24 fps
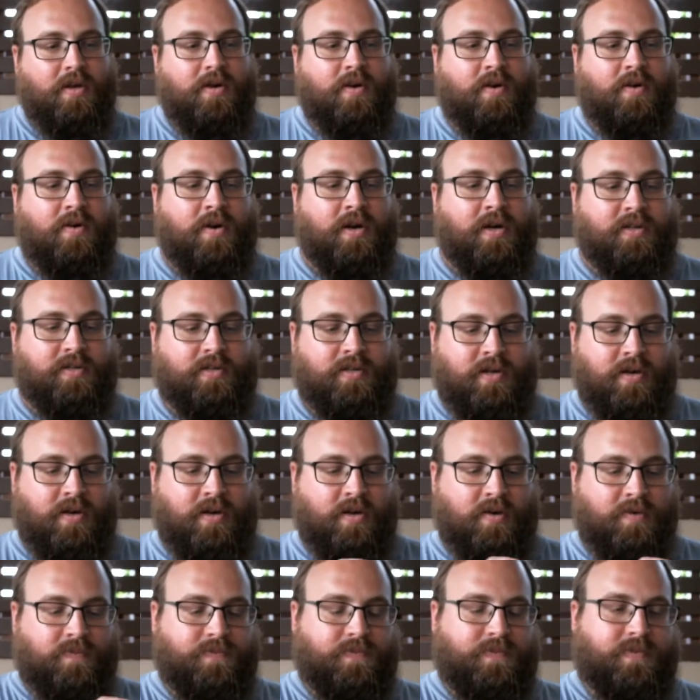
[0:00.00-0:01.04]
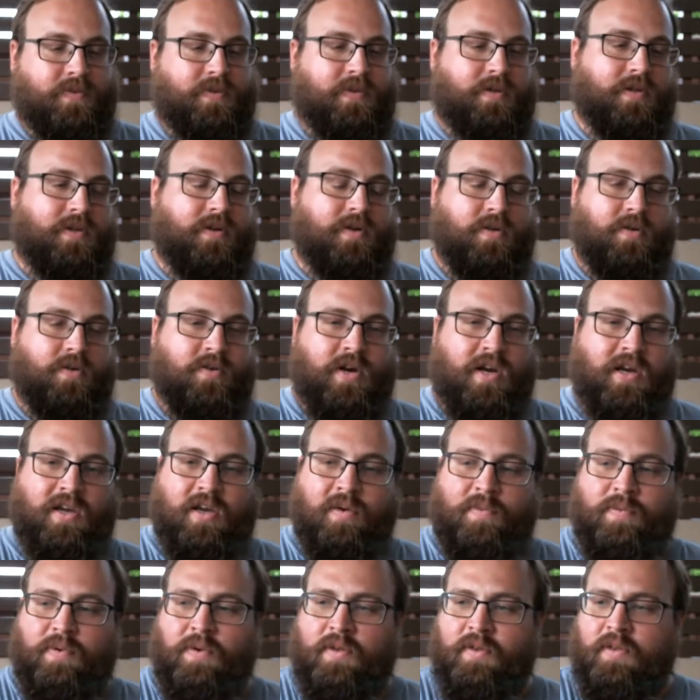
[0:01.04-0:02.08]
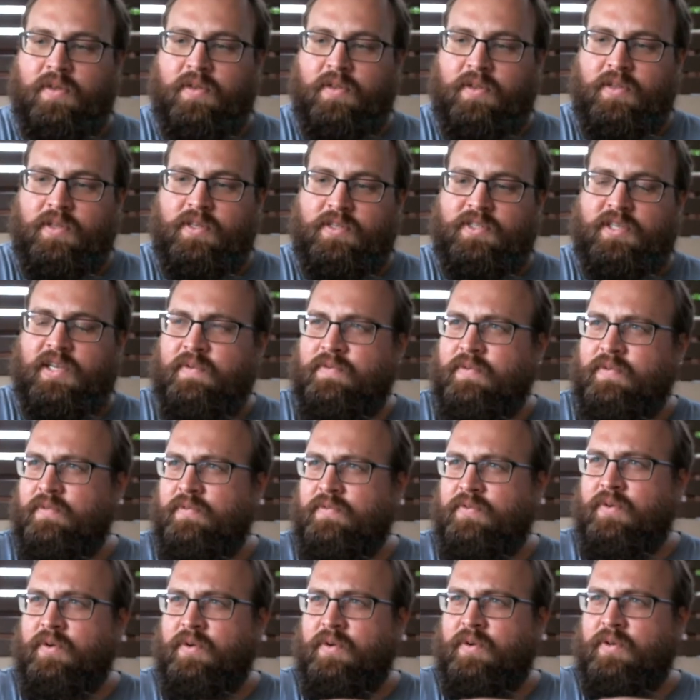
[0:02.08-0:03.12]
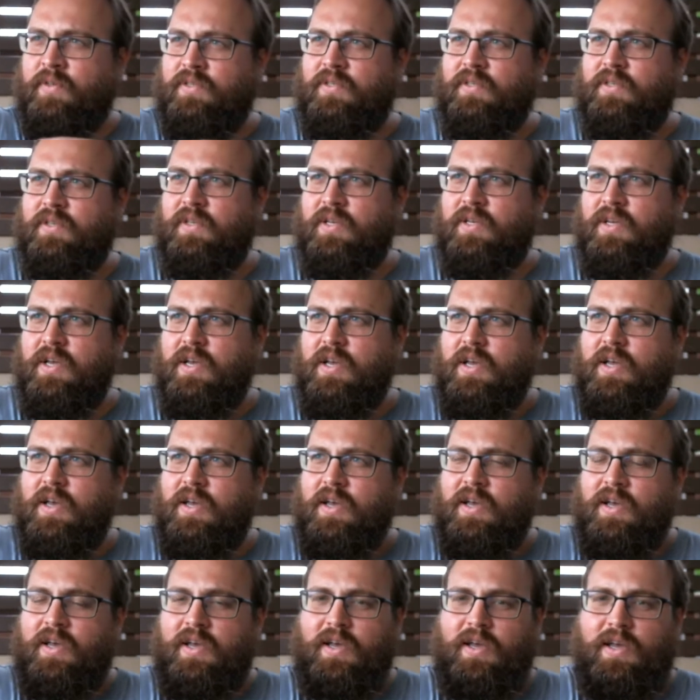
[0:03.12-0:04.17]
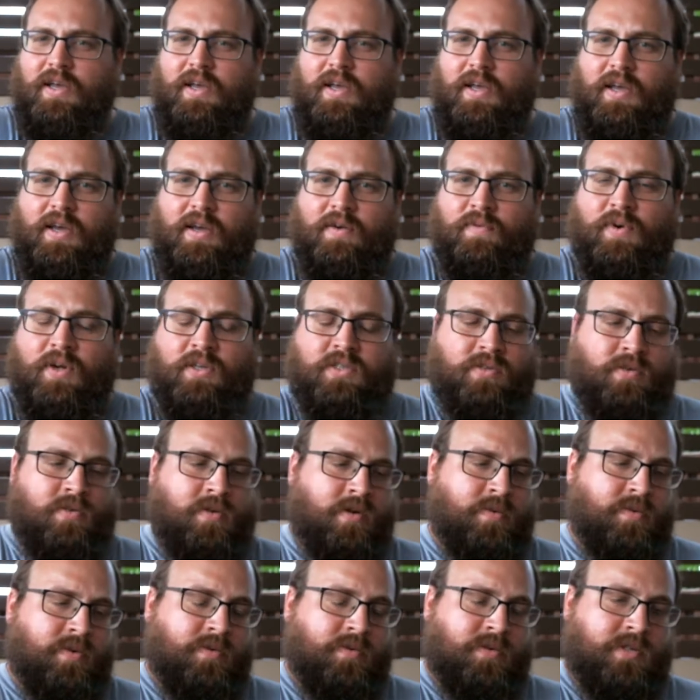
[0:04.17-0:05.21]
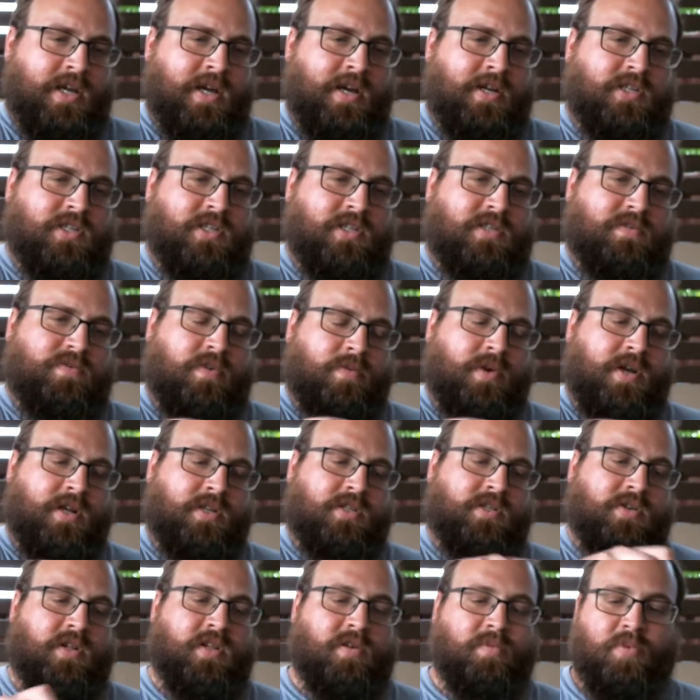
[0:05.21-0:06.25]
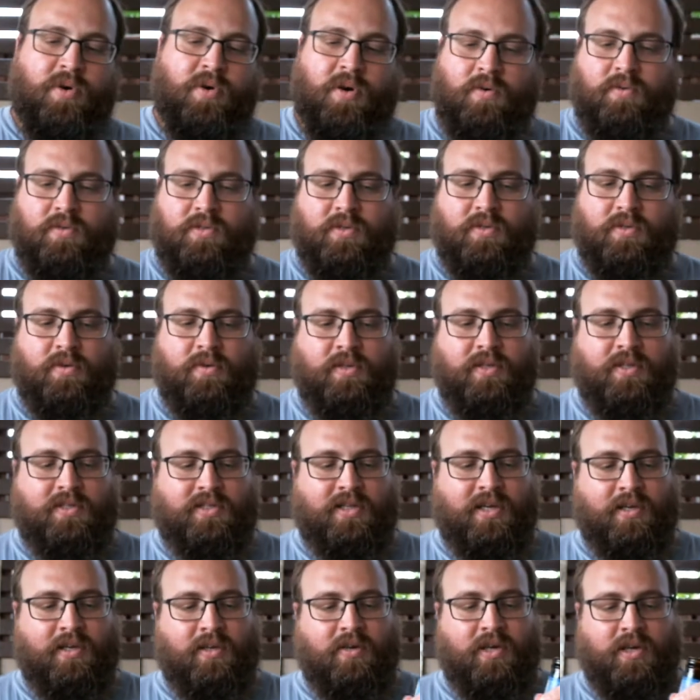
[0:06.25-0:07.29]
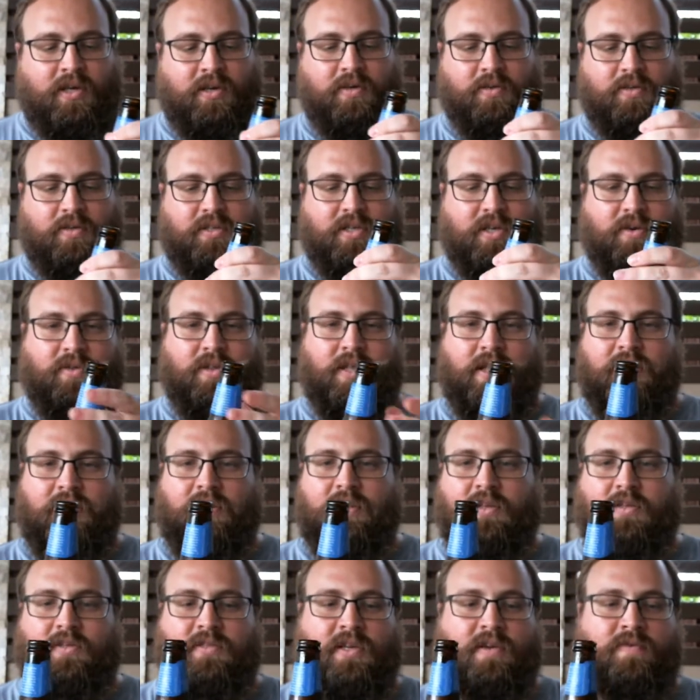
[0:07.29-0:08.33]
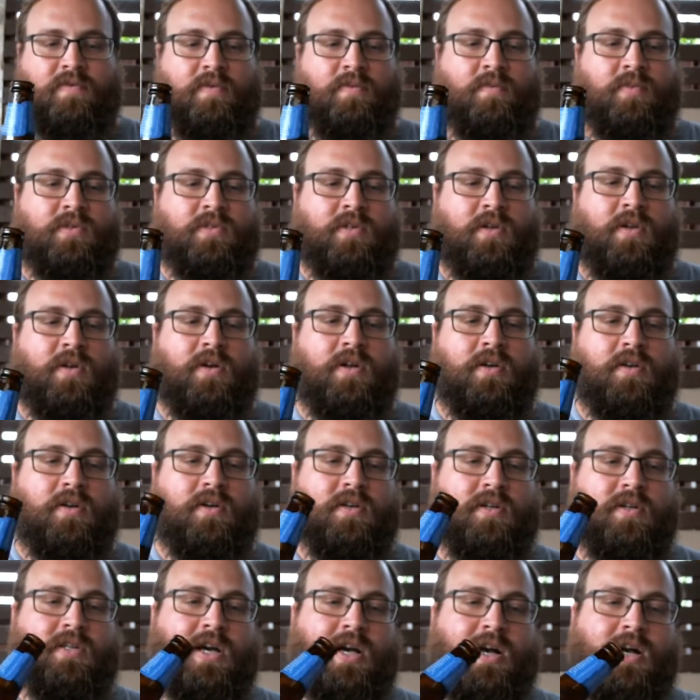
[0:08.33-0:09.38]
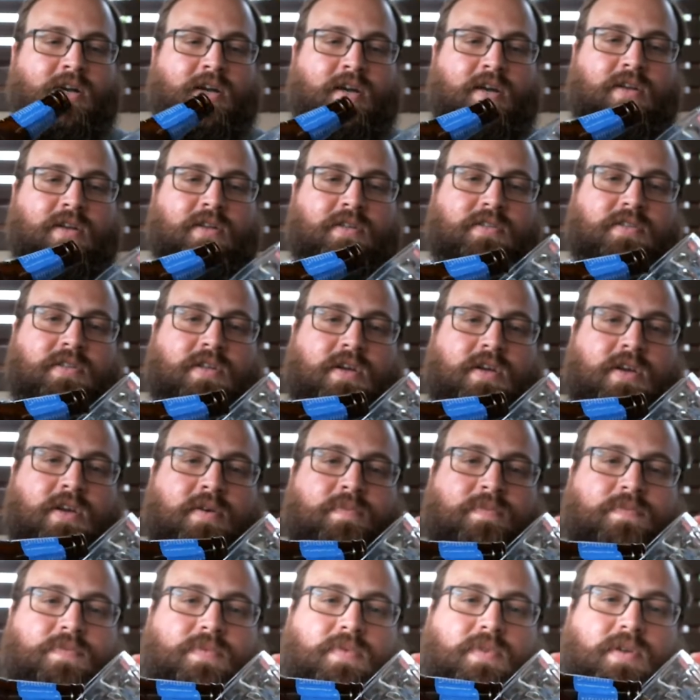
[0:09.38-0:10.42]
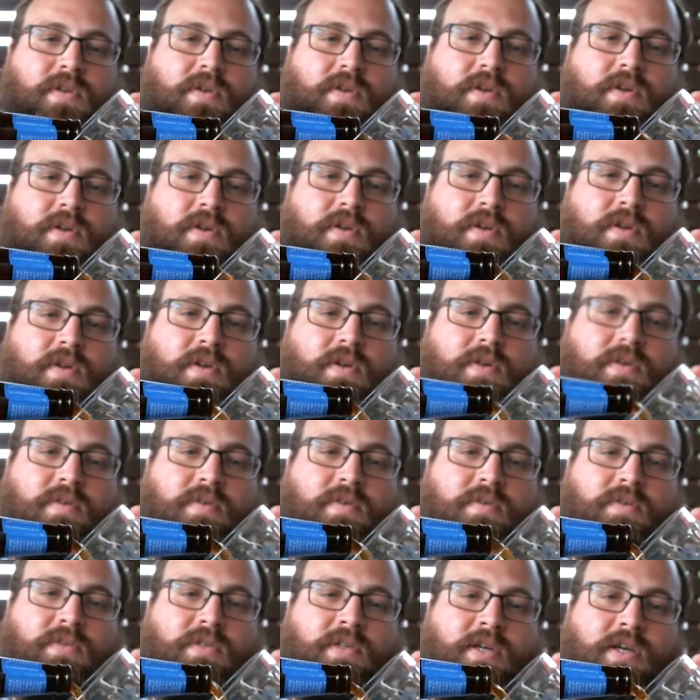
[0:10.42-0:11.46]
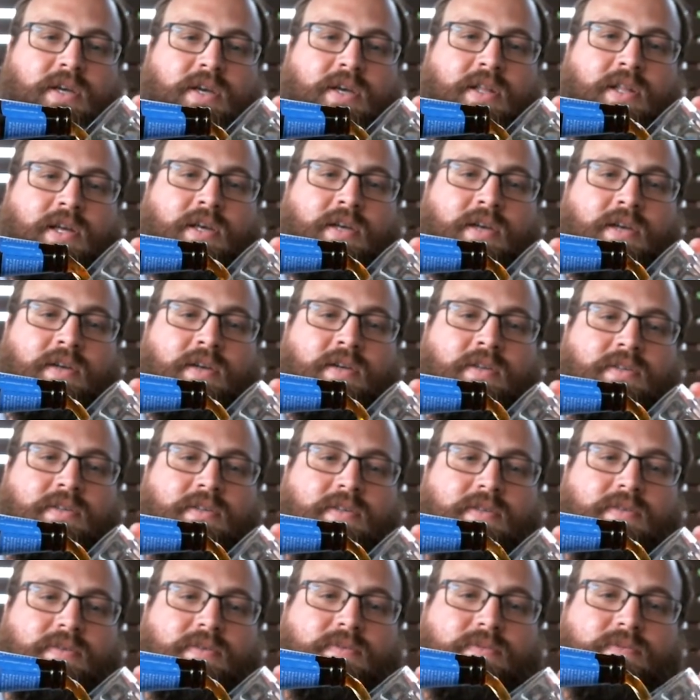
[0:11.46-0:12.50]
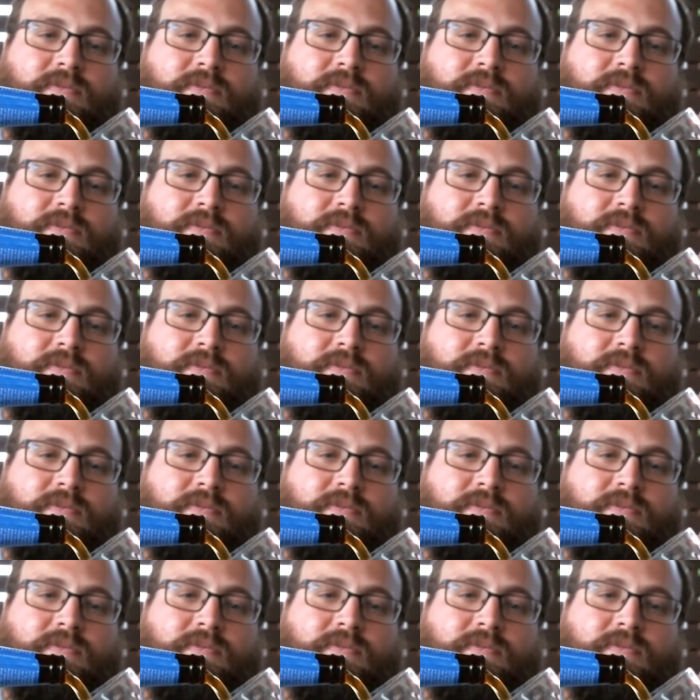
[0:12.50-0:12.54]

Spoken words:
Alright, so I'll crack open the 7 first. And Russell and I were saying, just from outside the bottle too, in the sunlight, you could tell that the 7 was a lot darker. So we'll see how that goes.